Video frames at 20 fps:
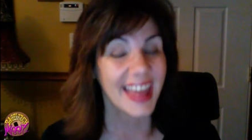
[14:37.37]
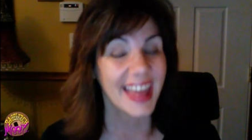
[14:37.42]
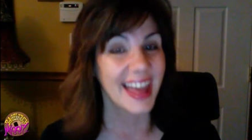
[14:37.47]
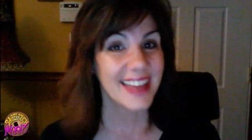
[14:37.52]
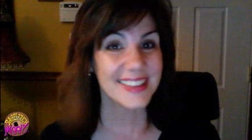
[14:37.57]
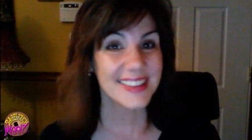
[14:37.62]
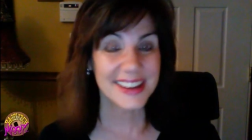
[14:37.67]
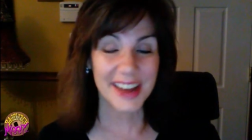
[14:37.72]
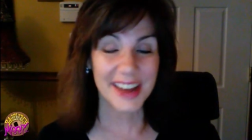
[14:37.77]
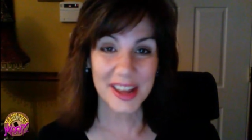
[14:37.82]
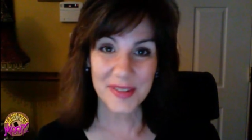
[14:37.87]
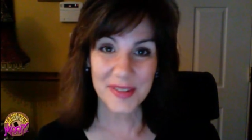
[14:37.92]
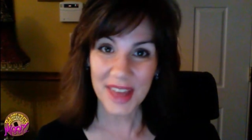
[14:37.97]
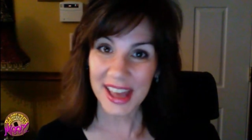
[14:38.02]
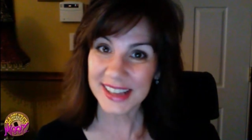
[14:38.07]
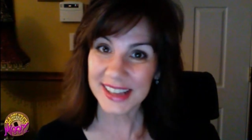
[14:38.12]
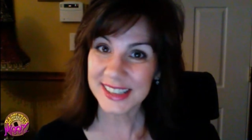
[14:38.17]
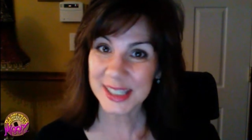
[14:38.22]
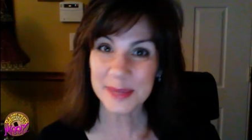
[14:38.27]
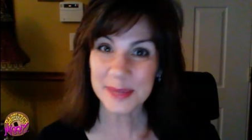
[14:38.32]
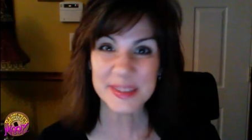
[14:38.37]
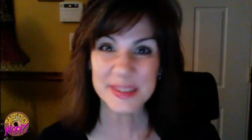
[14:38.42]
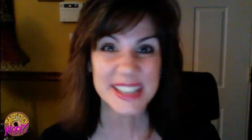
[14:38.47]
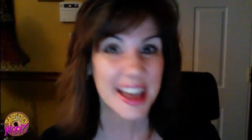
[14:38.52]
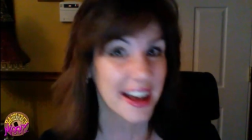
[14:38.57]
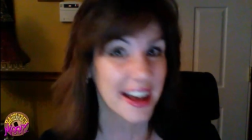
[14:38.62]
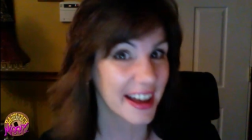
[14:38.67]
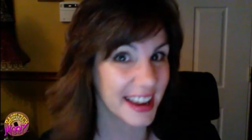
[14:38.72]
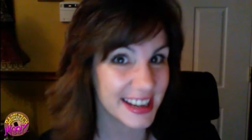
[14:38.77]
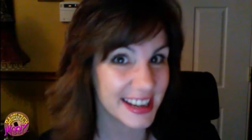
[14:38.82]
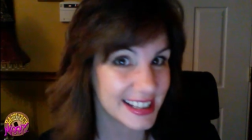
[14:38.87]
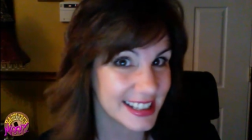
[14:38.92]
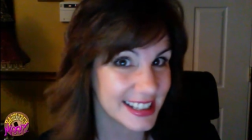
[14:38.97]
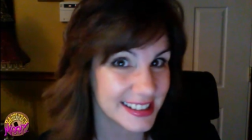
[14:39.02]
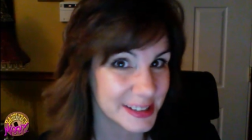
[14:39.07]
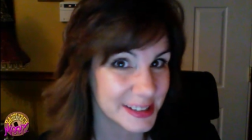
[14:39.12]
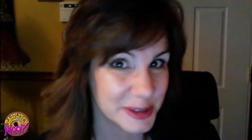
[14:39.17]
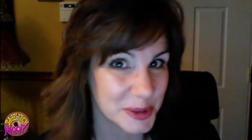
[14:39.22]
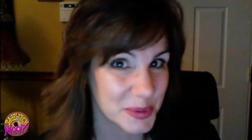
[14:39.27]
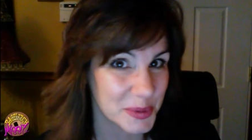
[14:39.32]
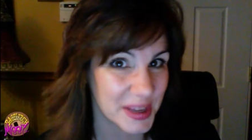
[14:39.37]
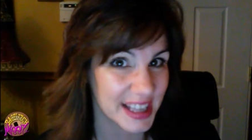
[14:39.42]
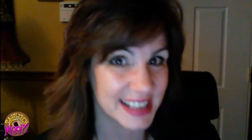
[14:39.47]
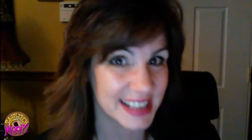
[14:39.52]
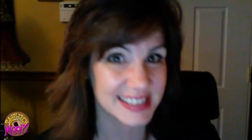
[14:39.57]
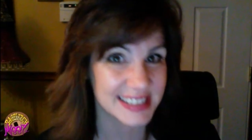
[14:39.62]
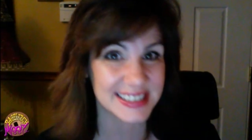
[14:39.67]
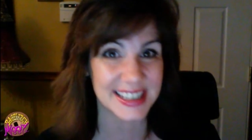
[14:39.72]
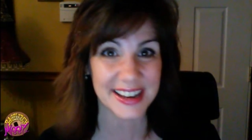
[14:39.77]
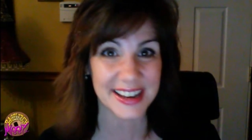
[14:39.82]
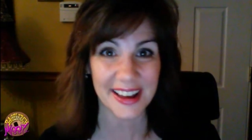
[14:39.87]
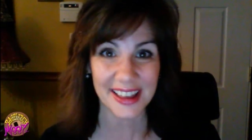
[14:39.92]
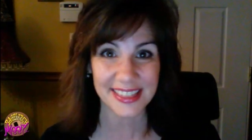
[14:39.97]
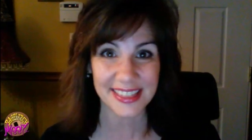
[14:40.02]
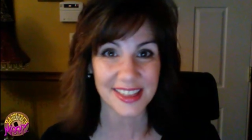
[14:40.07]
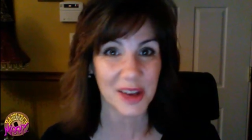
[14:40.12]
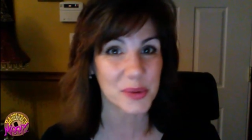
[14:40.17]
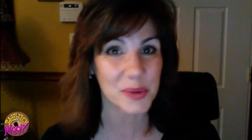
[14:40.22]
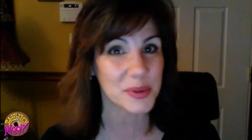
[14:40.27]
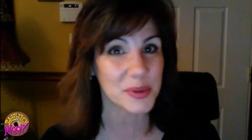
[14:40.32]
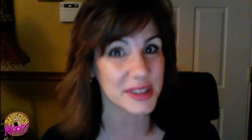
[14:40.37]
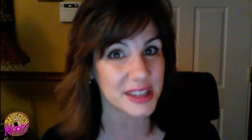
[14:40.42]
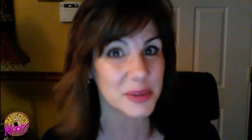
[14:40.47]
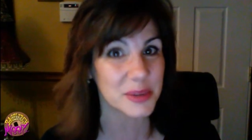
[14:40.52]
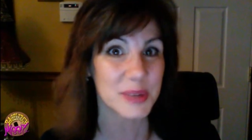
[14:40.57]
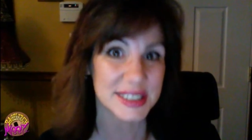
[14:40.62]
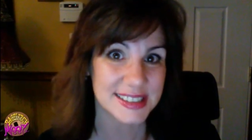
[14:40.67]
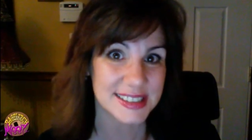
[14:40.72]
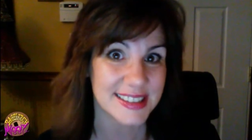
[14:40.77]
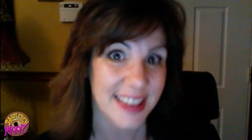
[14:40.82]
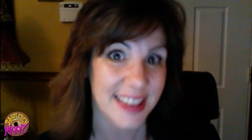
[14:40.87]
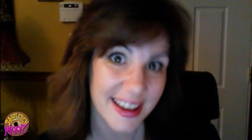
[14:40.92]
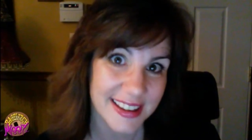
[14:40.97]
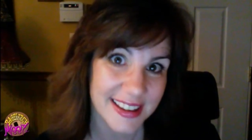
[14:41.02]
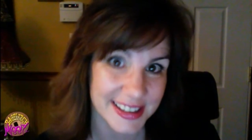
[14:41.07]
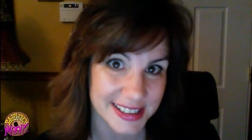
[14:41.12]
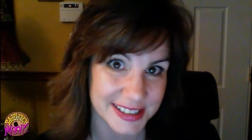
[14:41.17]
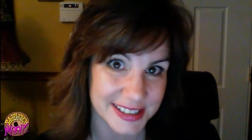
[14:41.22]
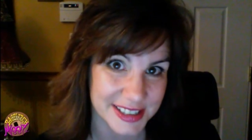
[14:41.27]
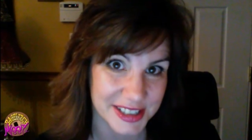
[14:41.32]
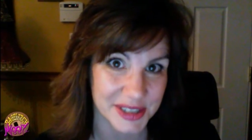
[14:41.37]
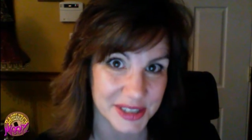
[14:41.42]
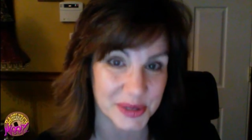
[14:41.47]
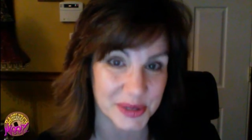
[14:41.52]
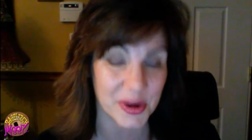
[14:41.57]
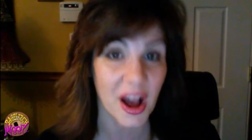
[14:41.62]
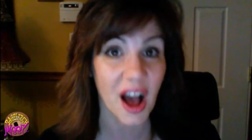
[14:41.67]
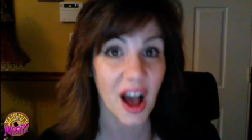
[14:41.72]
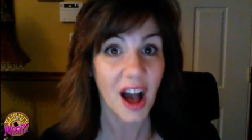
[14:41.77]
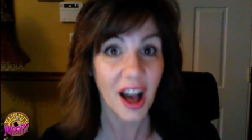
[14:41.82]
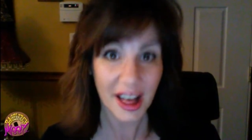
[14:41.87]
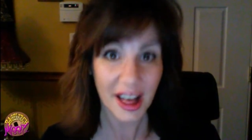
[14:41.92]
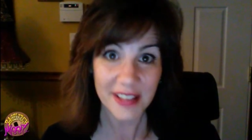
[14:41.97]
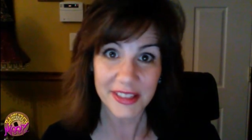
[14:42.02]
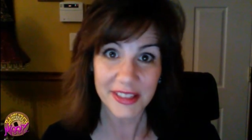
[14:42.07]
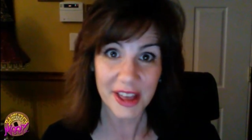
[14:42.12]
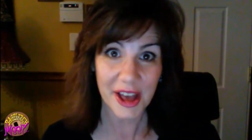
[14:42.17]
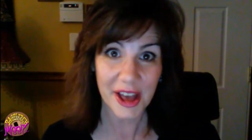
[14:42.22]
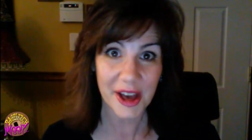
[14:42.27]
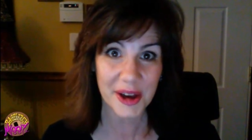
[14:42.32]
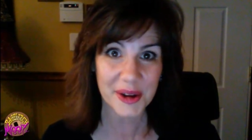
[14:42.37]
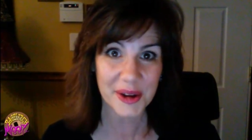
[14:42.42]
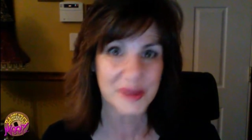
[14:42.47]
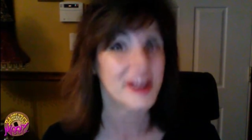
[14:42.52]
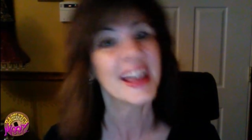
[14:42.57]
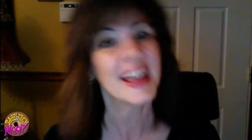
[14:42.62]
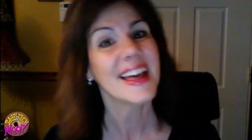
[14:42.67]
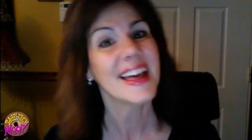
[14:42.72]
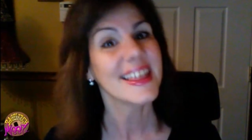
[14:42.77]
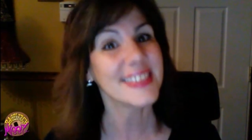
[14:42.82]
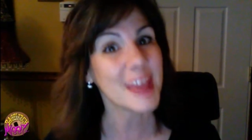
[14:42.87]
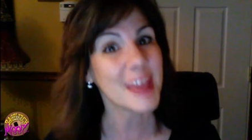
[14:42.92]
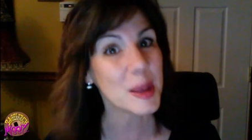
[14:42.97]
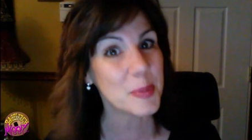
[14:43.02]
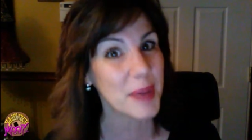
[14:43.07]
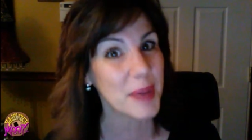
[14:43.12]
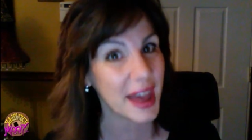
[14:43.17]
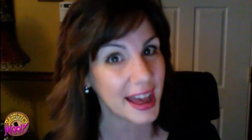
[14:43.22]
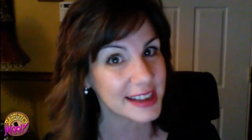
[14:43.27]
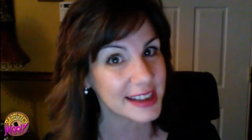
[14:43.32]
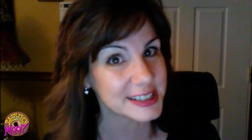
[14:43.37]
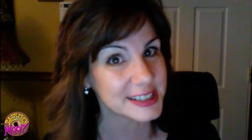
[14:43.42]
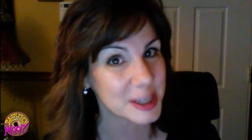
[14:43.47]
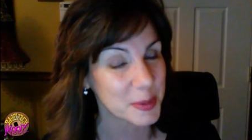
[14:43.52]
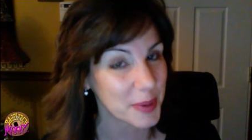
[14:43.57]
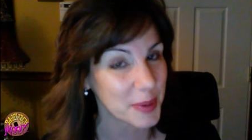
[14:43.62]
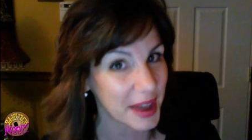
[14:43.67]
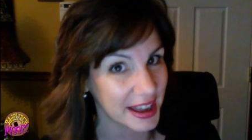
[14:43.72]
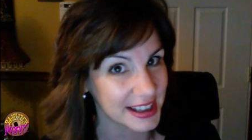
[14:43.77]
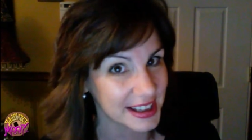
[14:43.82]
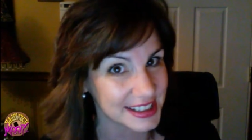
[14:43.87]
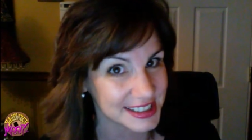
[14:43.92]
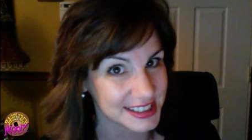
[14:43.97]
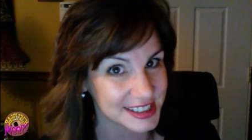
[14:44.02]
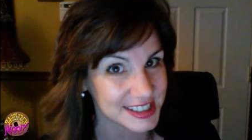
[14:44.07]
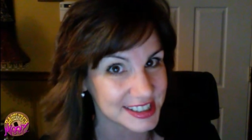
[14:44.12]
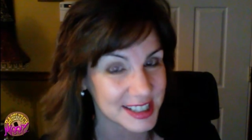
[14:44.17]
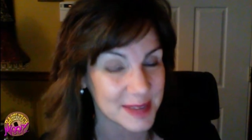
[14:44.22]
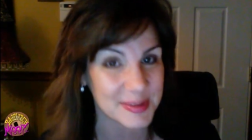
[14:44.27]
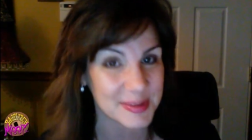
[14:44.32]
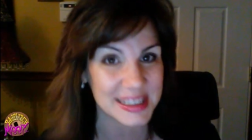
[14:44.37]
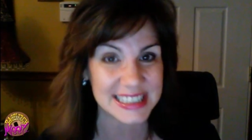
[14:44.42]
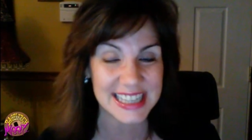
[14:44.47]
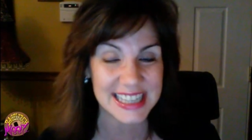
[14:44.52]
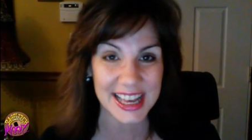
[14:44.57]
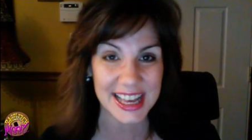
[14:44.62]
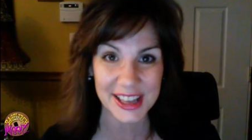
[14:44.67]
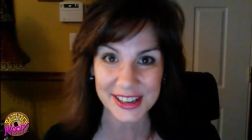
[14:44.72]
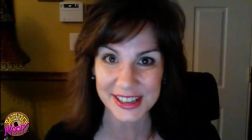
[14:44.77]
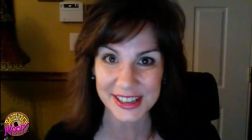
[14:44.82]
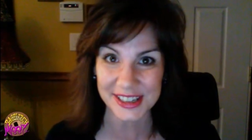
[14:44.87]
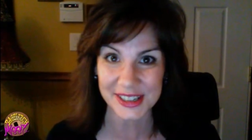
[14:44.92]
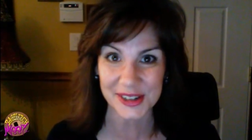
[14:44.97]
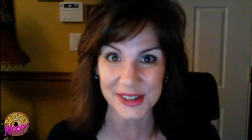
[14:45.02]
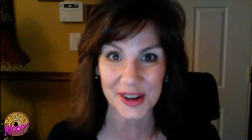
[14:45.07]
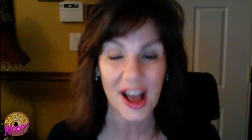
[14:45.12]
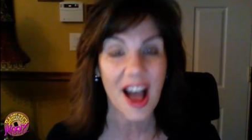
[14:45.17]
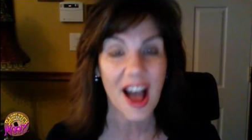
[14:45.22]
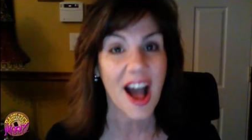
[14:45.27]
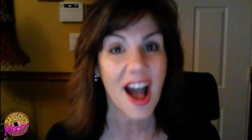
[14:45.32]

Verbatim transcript: And then I've had some tiny little ones that I thought, really, what's that gonna do? Hello! They packed a punch, let me tell you.